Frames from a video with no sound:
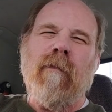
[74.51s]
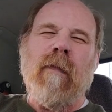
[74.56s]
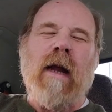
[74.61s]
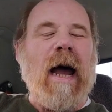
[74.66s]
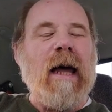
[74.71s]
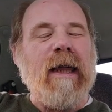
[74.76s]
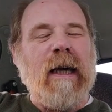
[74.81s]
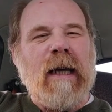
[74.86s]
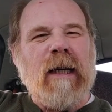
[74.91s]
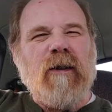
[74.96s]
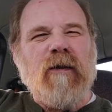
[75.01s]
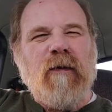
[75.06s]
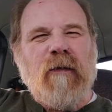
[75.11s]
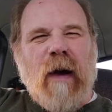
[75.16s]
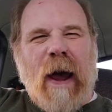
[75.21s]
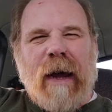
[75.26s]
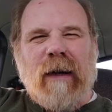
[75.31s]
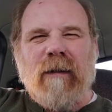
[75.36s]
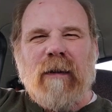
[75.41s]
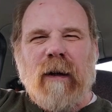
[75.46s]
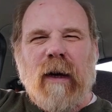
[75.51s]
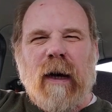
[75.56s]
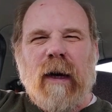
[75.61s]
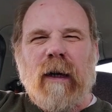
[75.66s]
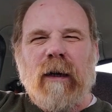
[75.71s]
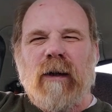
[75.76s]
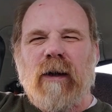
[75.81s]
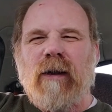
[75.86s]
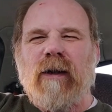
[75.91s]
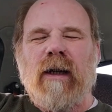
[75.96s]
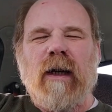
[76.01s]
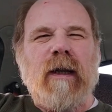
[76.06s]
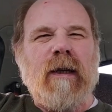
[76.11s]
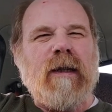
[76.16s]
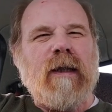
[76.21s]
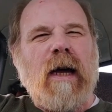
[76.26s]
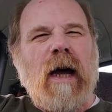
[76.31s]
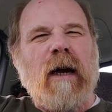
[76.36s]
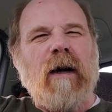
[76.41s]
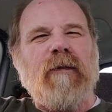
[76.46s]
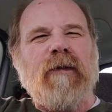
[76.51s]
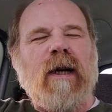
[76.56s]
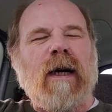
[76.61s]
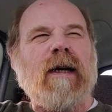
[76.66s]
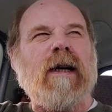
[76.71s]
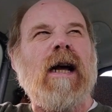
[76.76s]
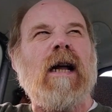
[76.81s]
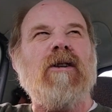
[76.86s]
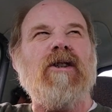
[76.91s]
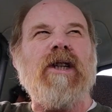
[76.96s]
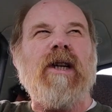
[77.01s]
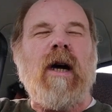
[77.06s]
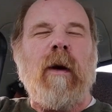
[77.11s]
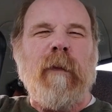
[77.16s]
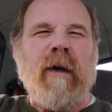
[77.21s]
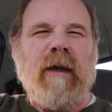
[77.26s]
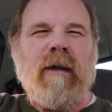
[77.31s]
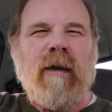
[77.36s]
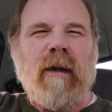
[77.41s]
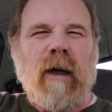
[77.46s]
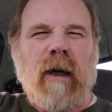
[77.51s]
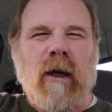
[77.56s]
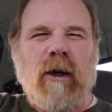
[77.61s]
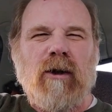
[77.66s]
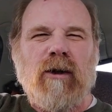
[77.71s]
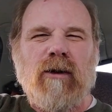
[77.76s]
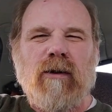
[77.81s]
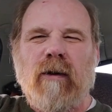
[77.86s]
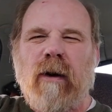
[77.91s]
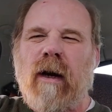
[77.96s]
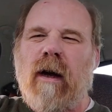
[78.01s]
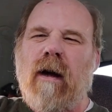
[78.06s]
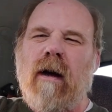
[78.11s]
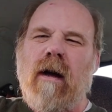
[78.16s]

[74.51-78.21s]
I think it's fascinating to see this kind of technology come into the industry.